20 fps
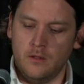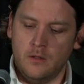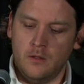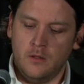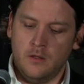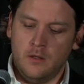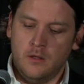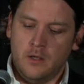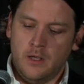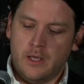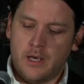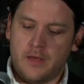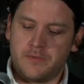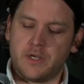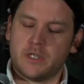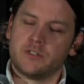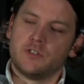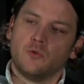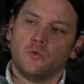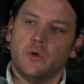And I think it's
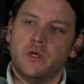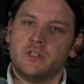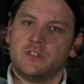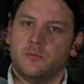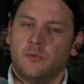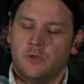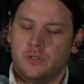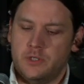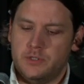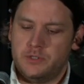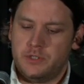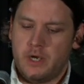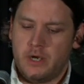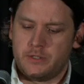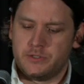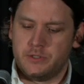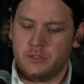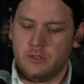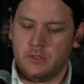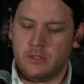a reasonable
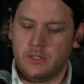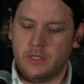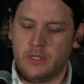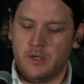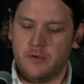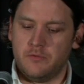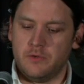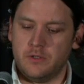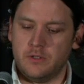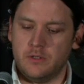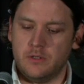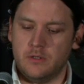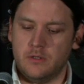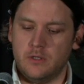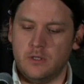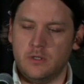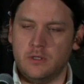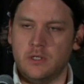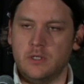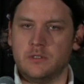conjecture given
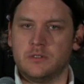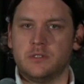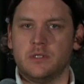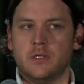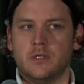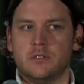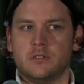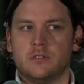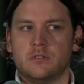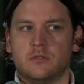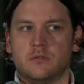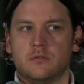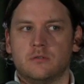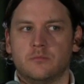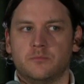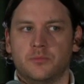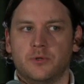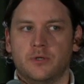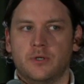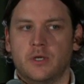the intense
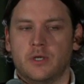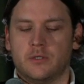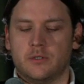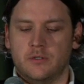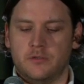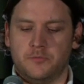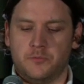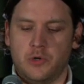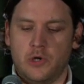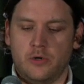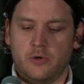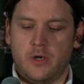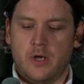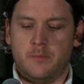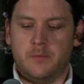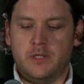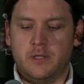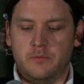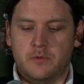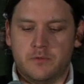predictive programming
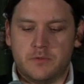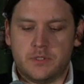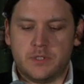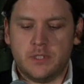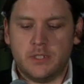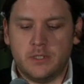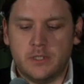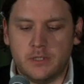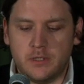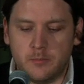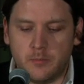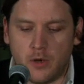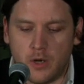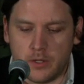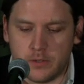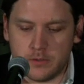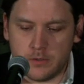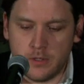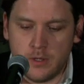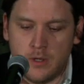that we've seen in the Bond
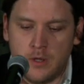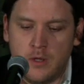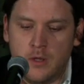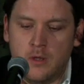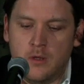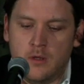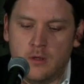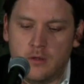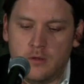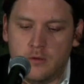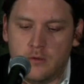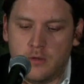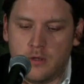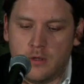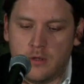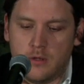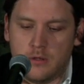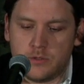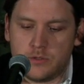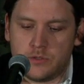
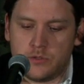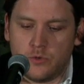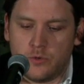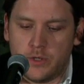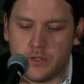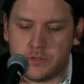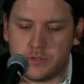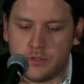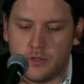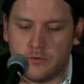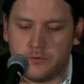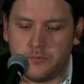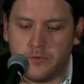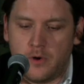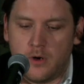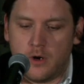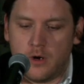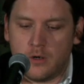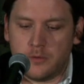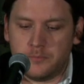stories so
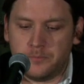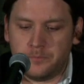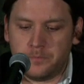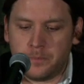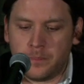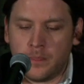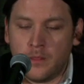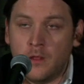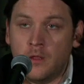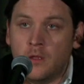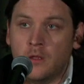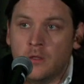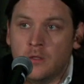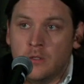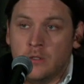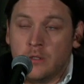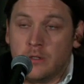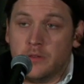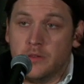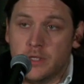far.
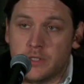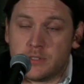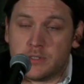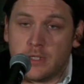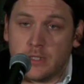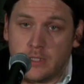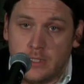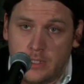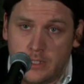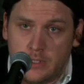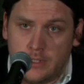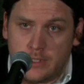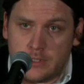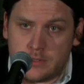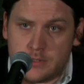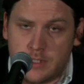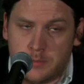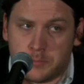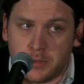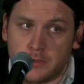This, again,
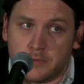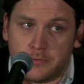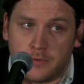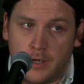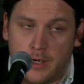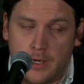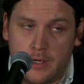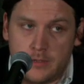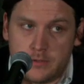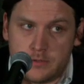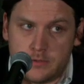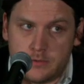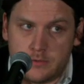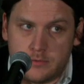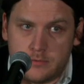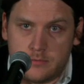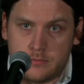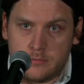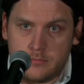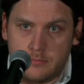exemplifies
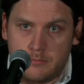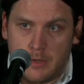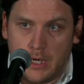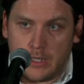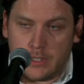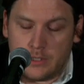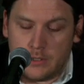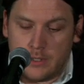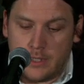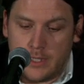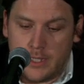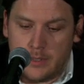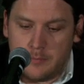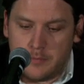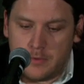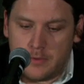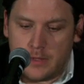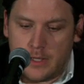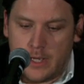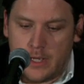my claim
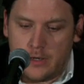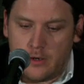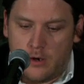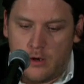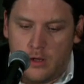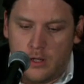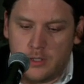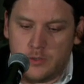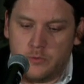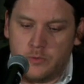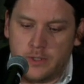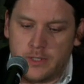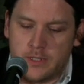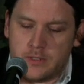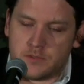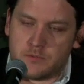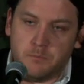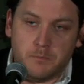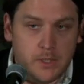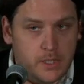that Hollywood is
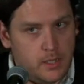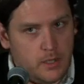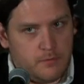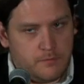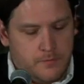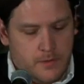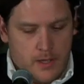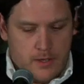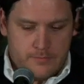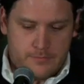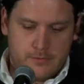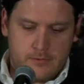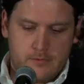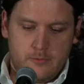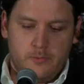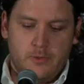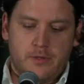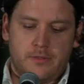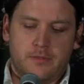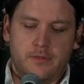BFF
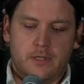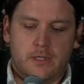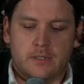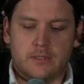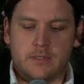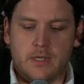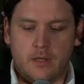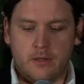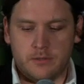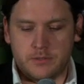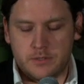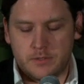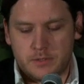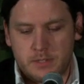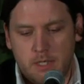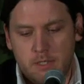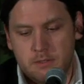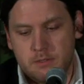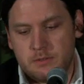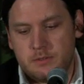with the intelligence
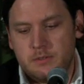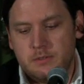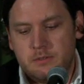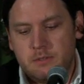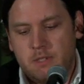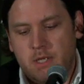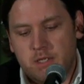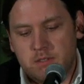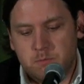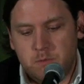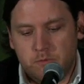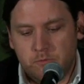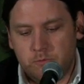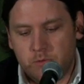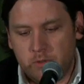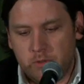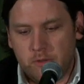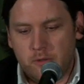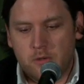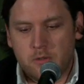agencies and has been for a
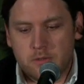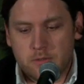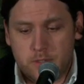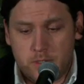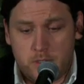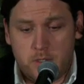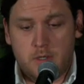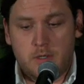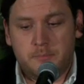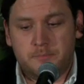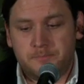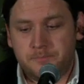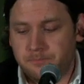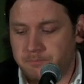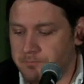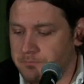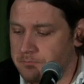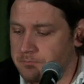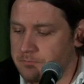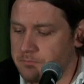long time.
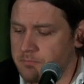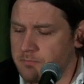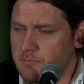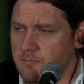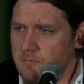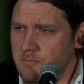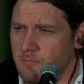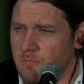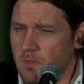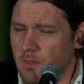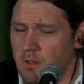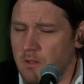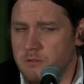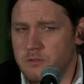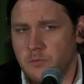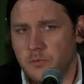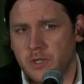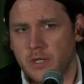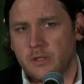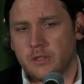So we're
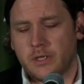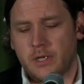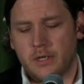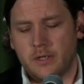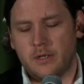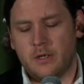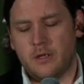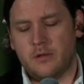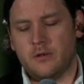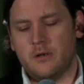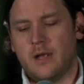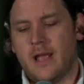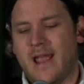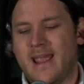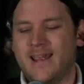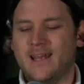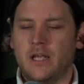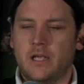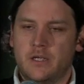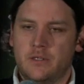going to look at another
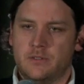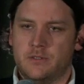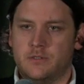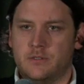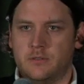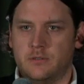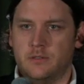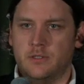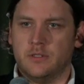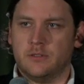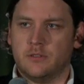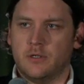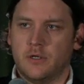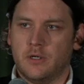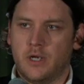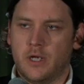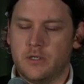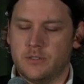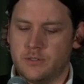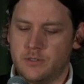80s
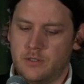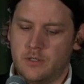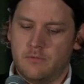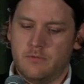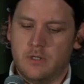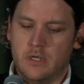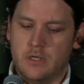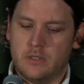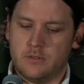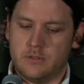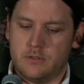incarnation of this.